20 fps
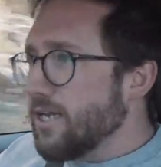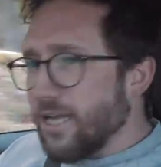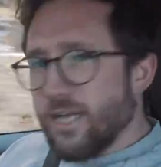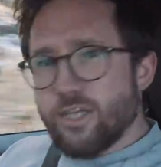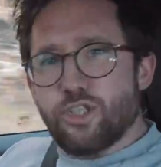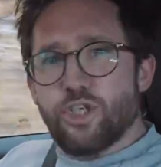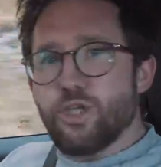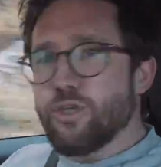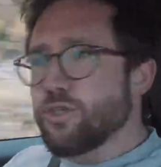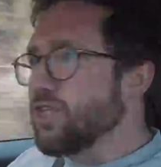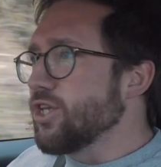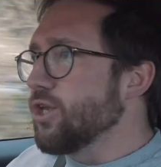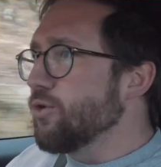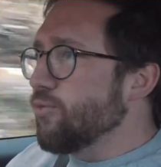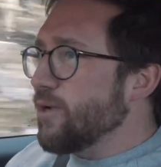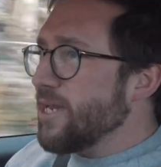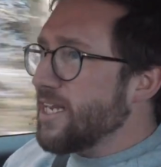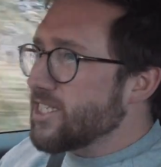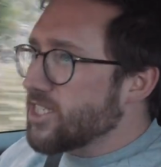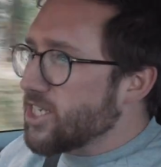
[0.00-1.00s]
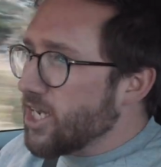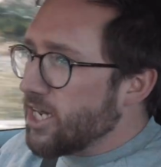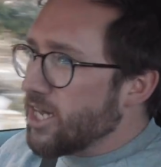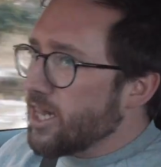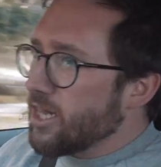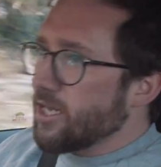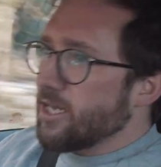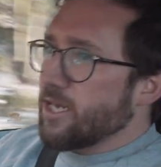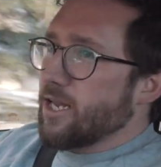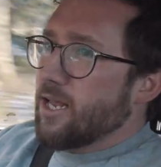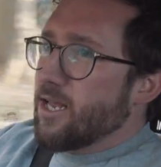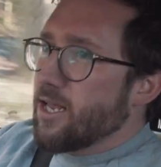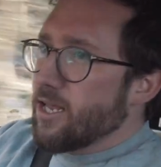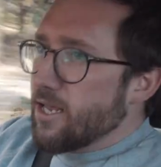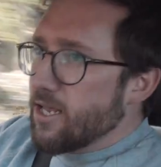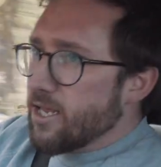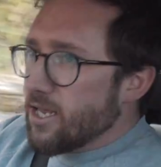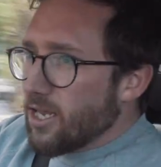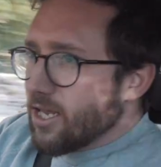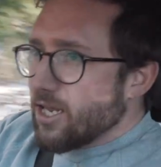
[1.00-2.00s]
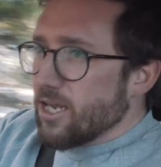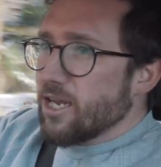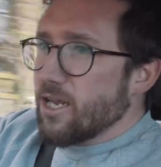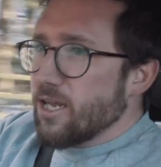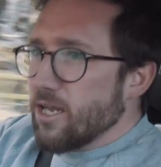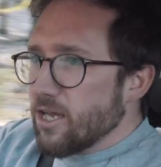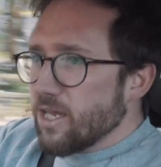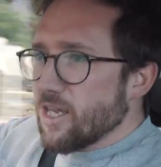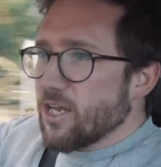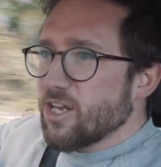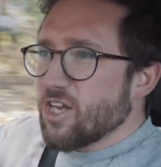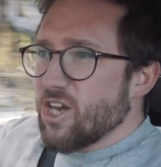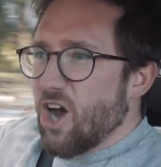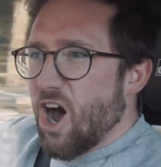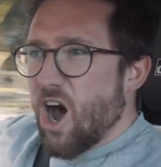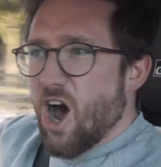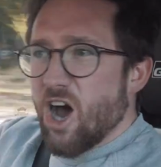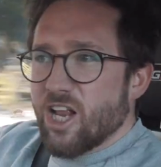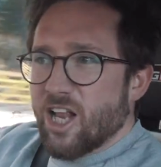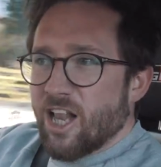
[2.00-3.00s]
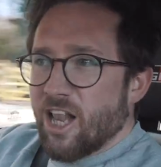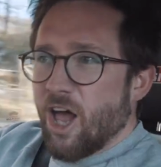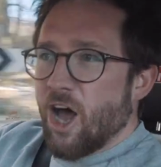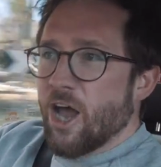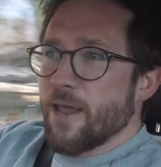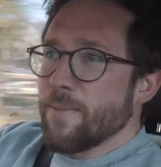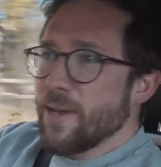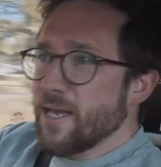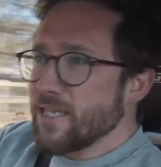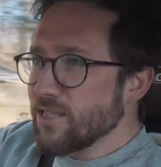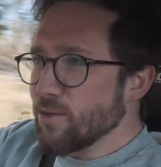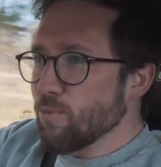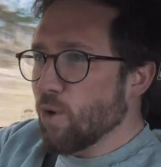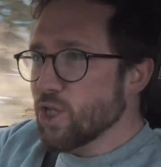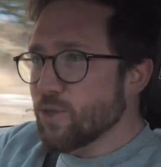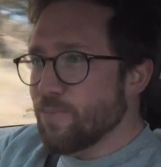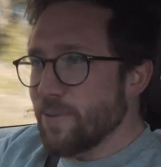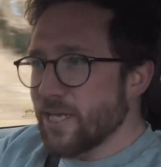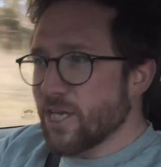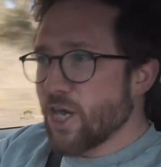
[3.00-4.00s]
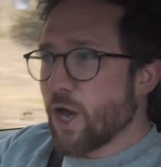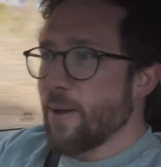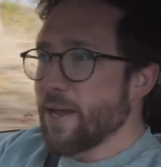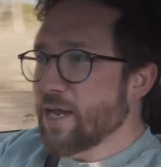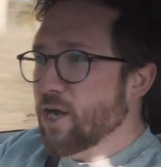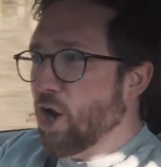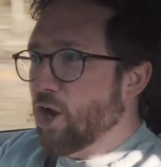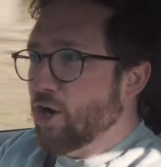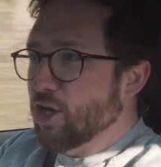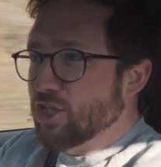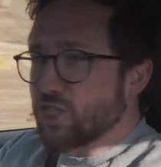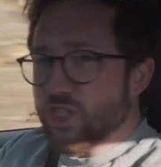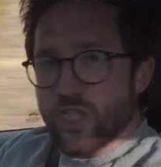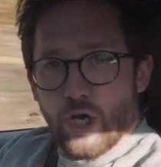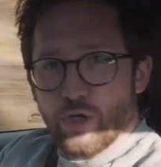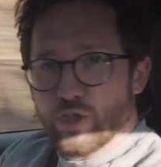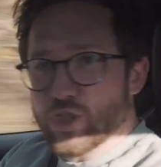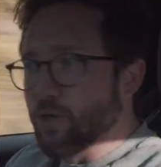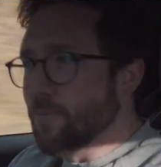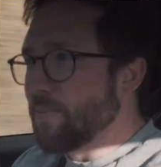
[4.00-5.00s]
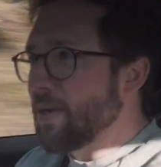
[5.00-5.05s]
due to the recent car climate and what's been going on social